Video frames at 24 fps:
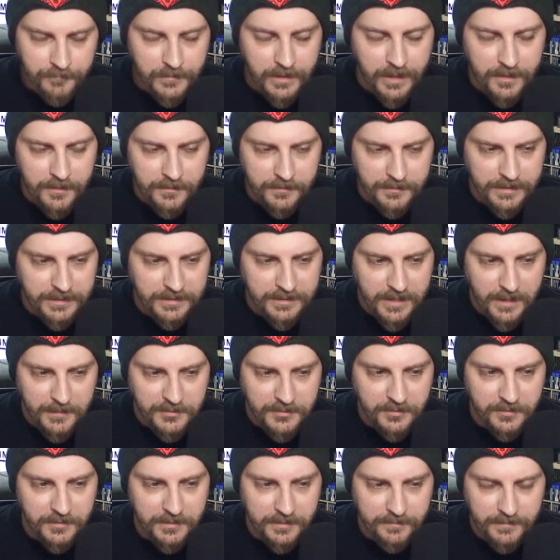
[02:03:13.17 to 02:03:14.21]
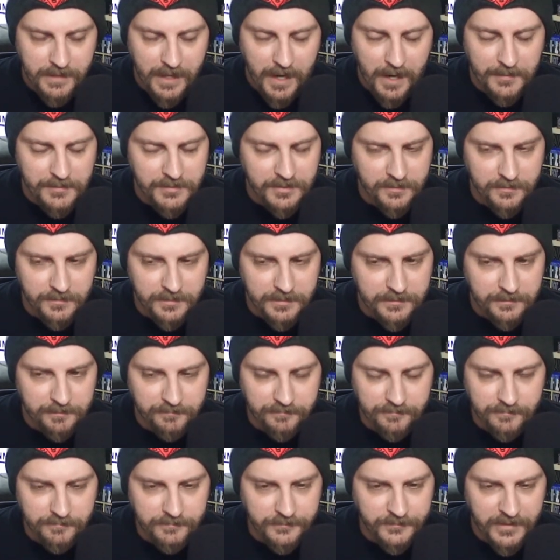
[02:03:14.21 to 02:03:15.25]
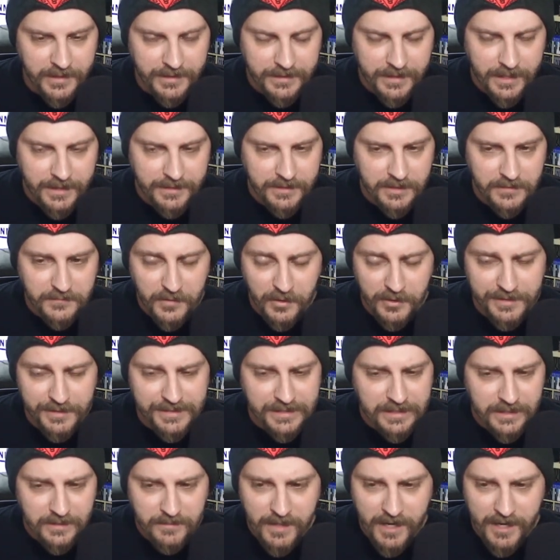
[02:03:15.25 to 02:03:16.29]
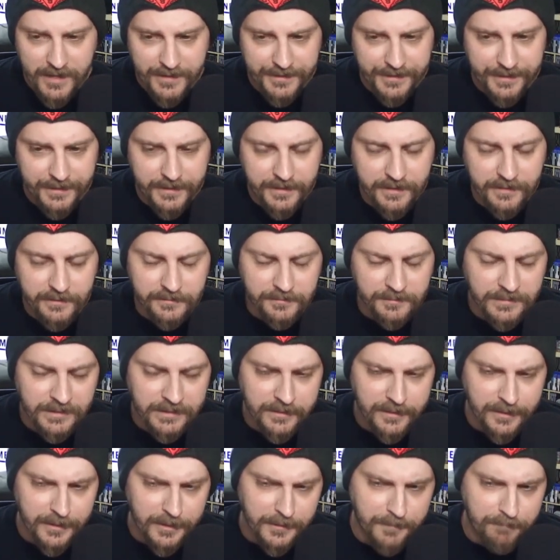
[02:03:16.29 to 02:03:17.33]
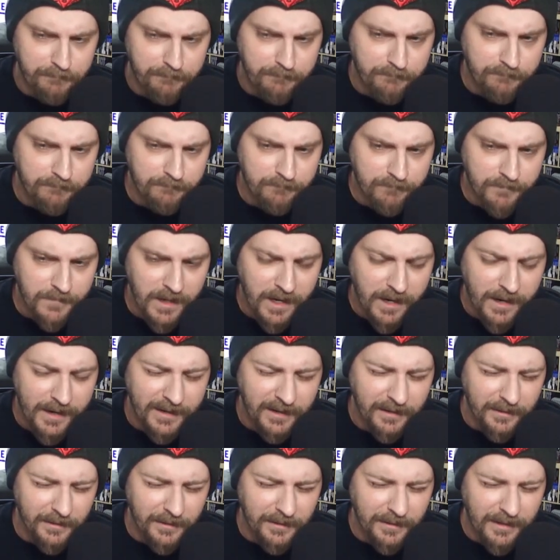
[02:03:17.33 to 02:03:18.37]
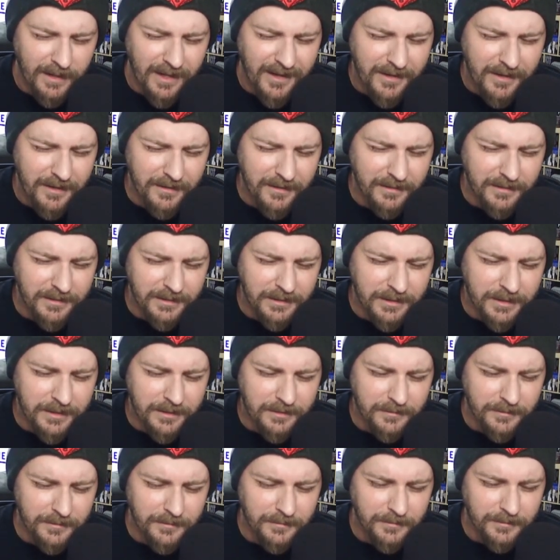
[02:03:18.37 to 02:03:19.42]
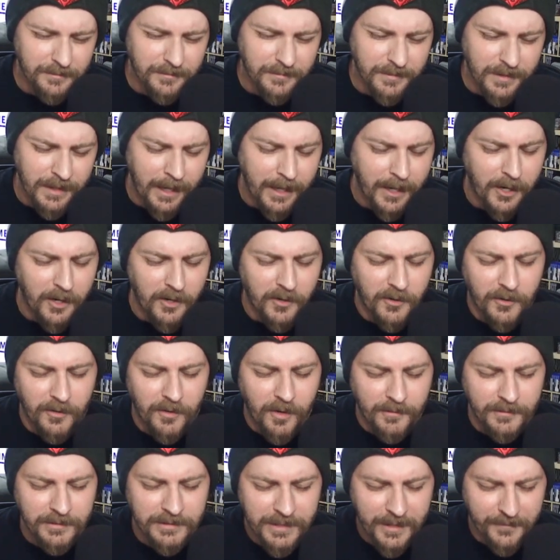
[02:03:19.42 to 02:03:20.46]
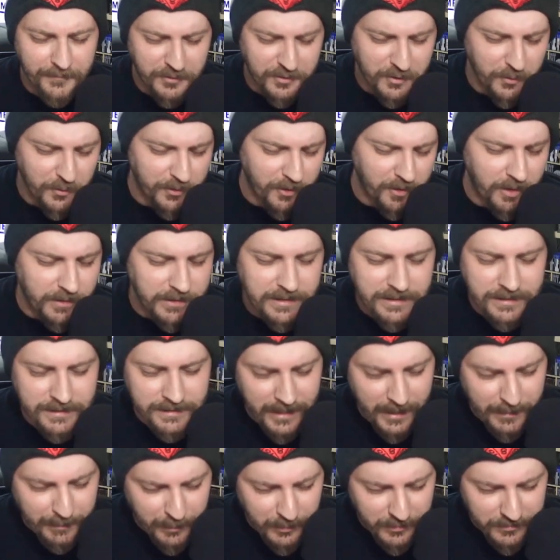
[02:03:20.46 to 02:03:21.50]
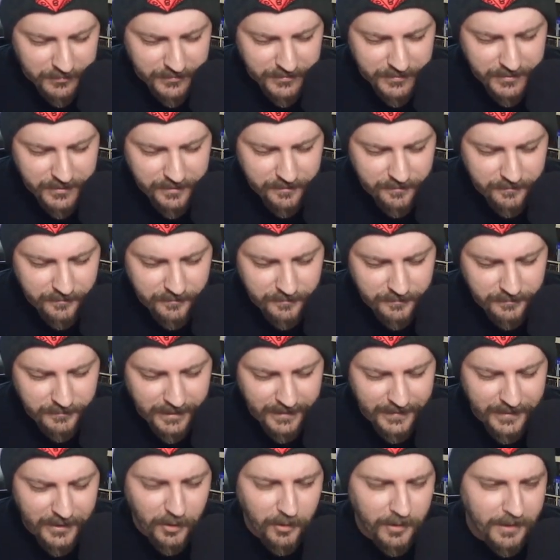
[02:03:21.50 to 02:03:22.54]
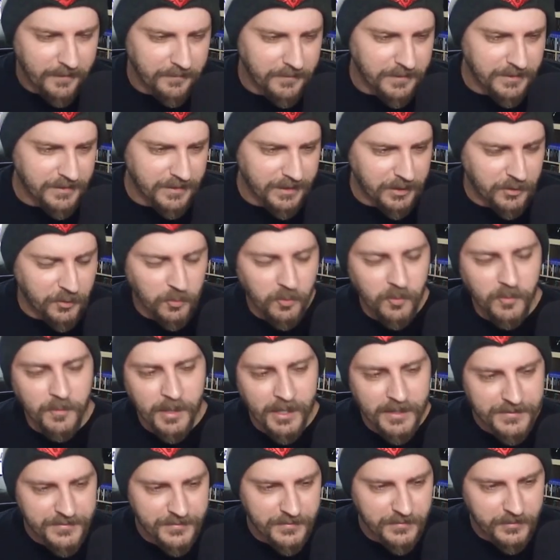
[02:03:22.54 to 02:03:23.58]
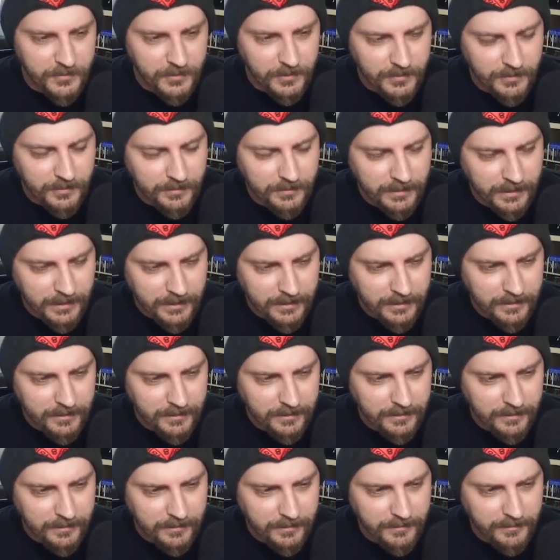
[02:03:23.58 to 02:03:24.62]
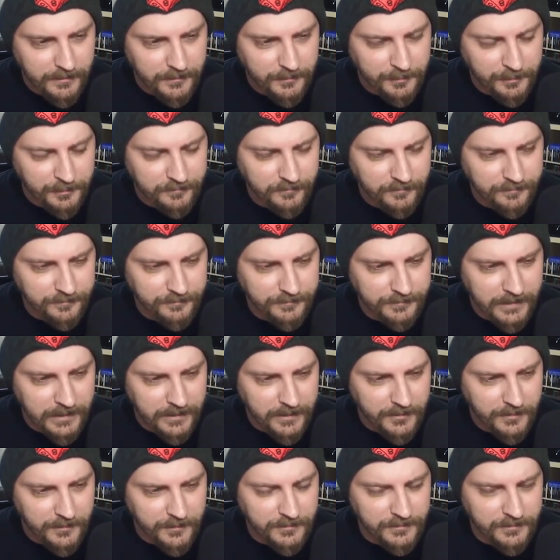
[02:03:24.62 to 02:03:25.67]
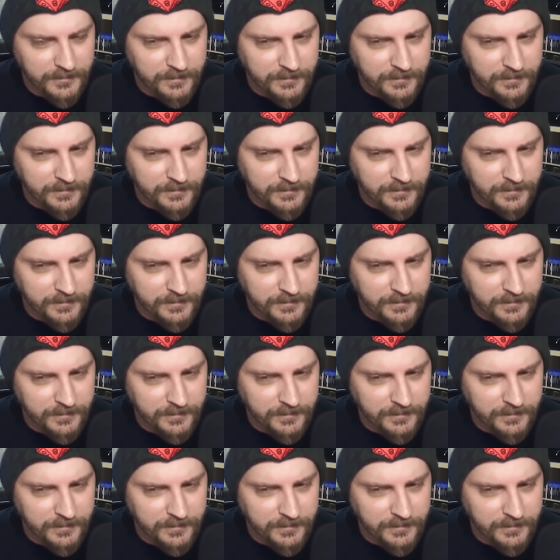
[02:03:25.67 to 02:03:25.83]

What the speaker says: Yeah, it's absolutely fantastic. Very cinematic. I liked how you have to go to all these temples and they all have this like cool puzzle you know,